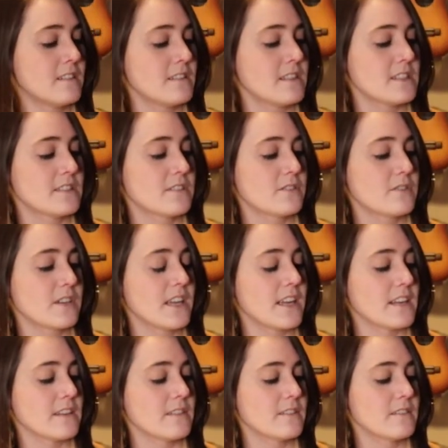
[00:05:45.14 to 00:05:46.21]
Let's go
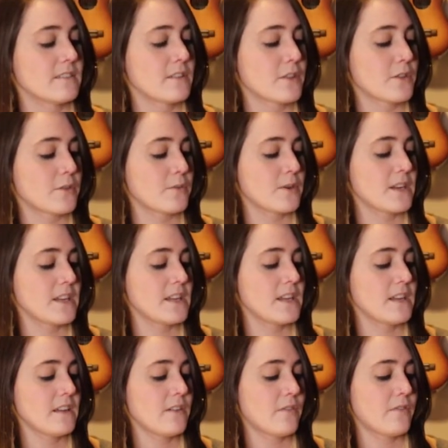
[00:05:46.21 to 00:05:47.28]
again.
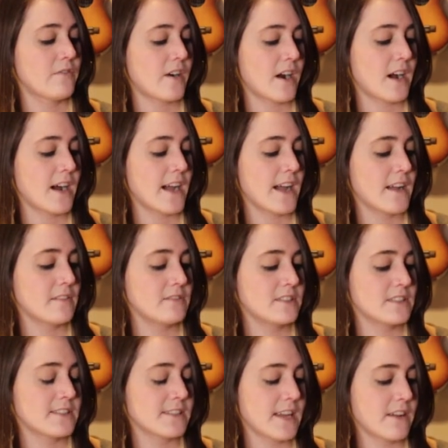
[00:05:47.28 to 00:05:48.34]
3, 5,
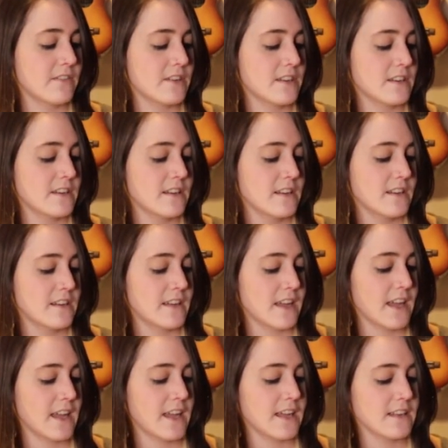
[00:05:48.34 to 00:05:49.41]
7,
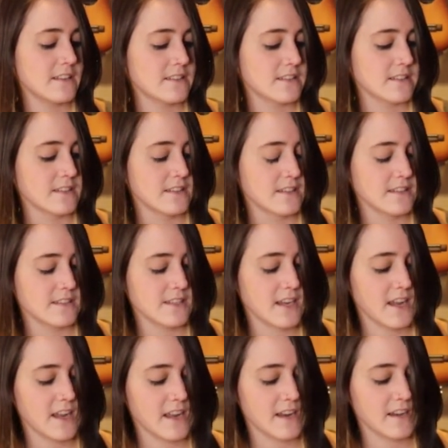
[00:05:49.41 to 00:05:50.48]
8,
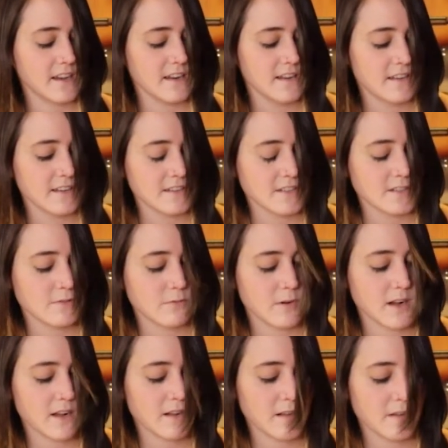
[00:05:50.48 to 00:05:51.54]
10,
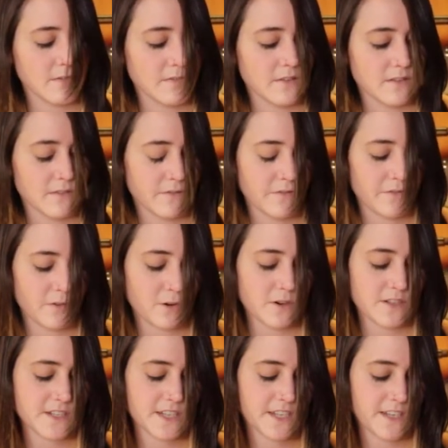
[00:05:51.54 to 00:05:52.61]
12,
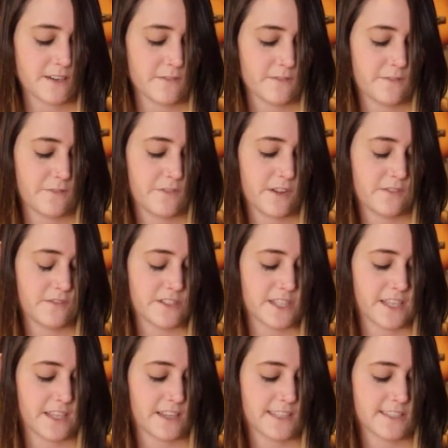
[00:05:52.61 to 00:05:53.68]
14,
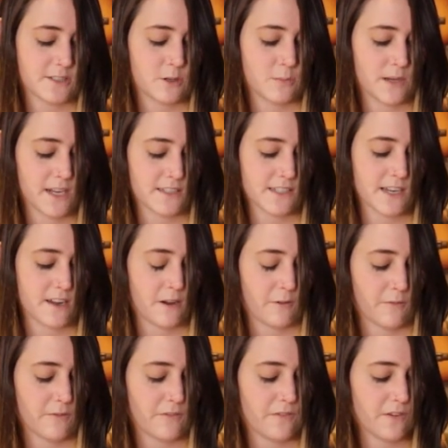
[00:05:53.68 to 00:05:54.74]
15. Let's go back down.